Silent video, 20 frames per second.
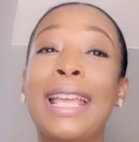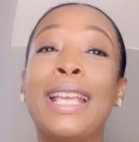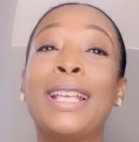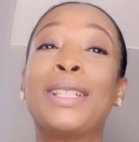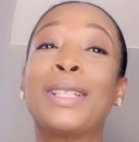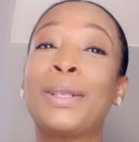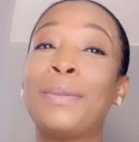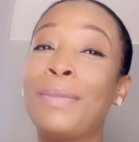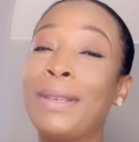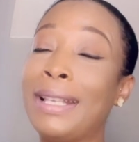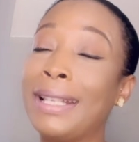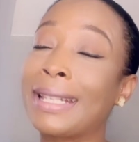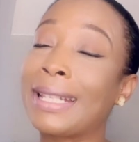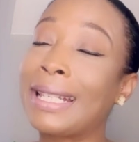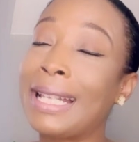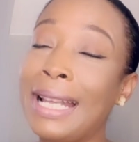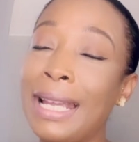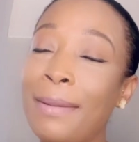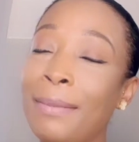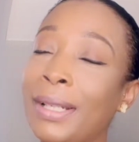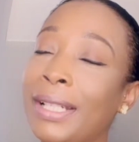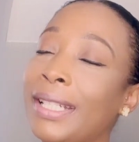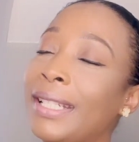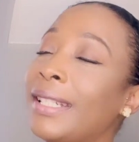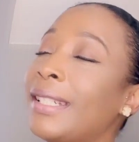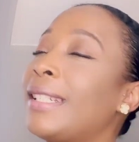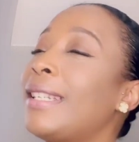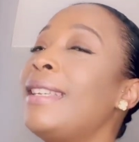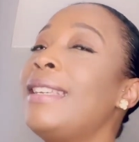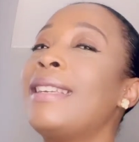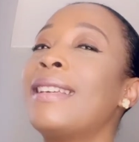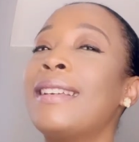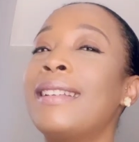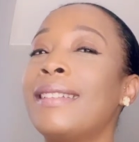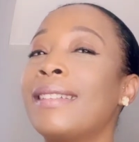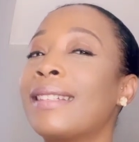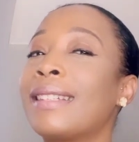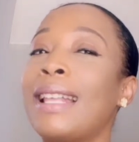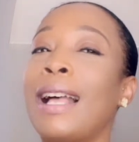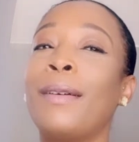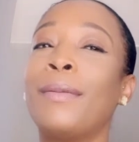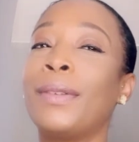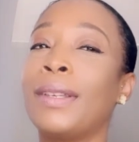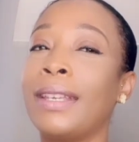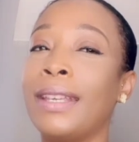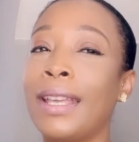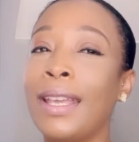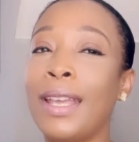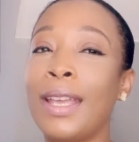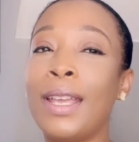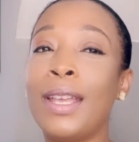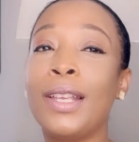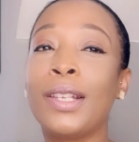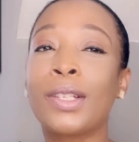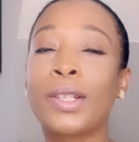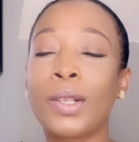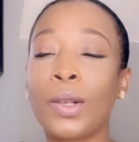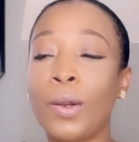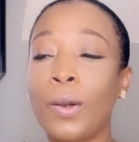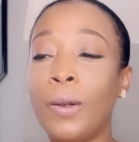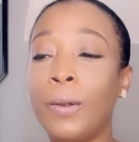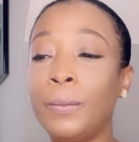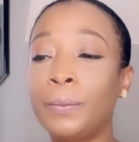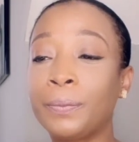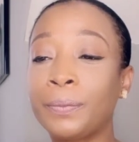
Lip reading: is to be slim, chic, and savvy. So